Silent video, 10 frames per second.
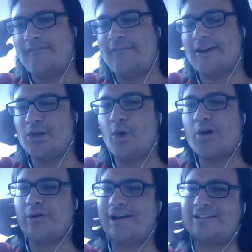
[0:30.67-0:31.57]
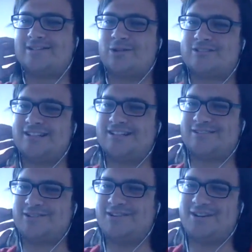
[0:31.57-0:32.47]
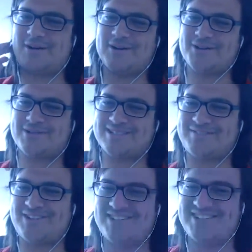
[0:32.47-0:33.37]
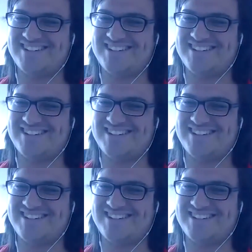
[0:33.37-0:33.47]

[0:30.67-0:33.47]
a very loyal Exitosa listener. How are you, Christopher?